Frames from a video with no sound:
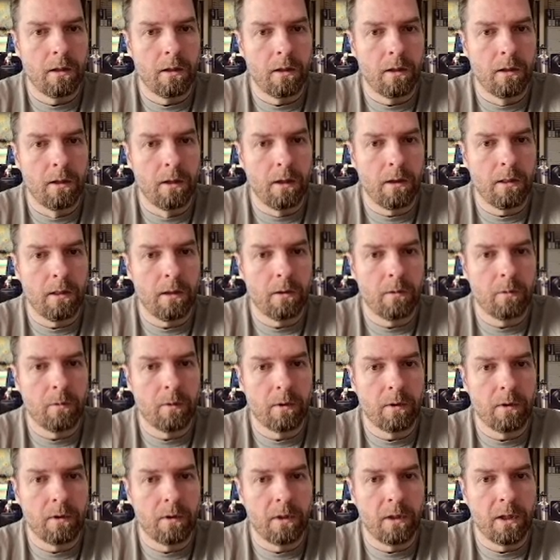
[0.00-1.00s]
And I think we're
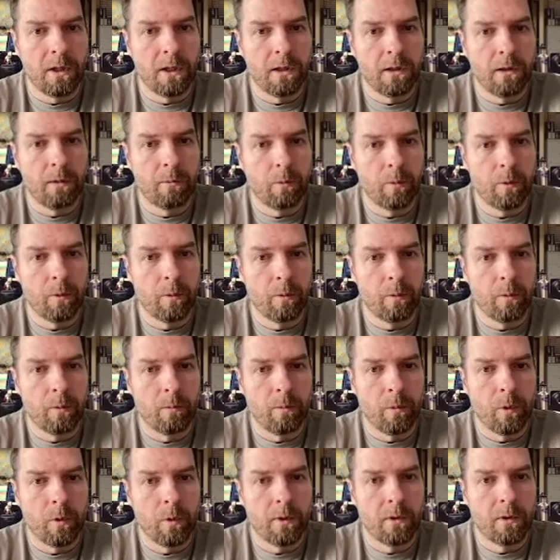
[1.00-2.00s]
going to end up with one
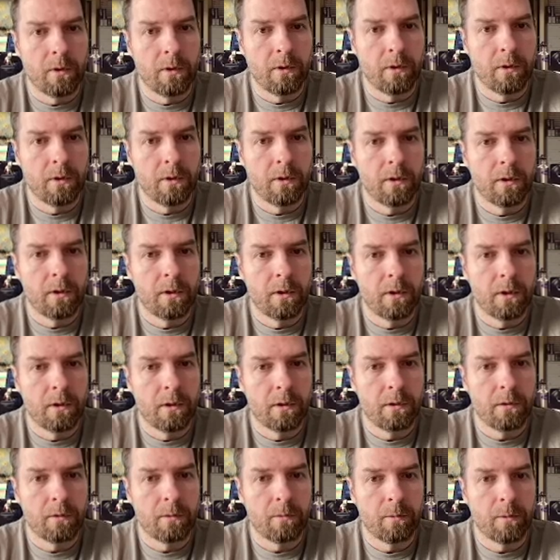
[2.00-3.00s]
more.
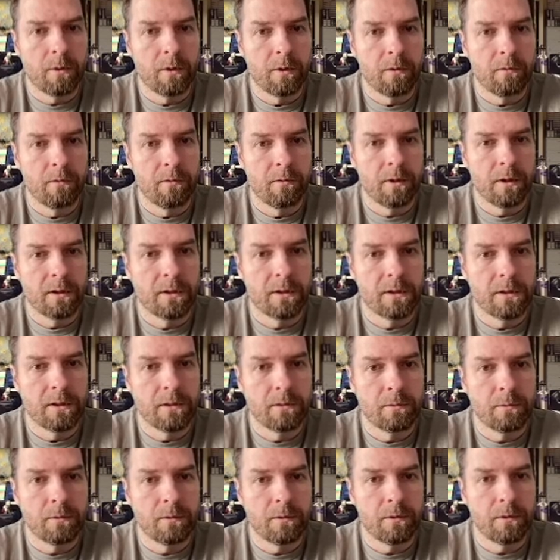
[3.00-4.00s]
So I'm going to fix this
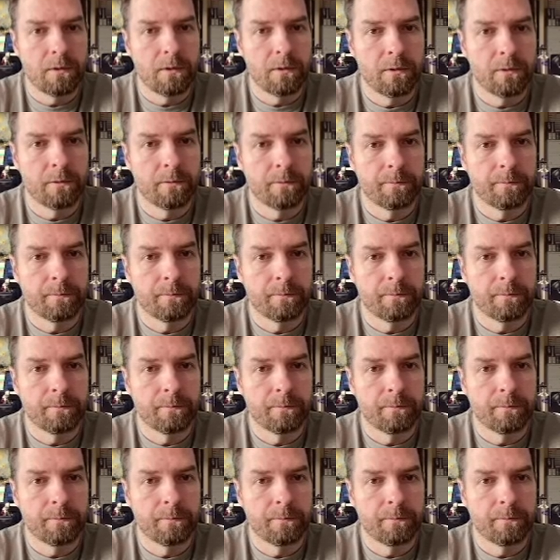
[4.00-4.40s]
one too.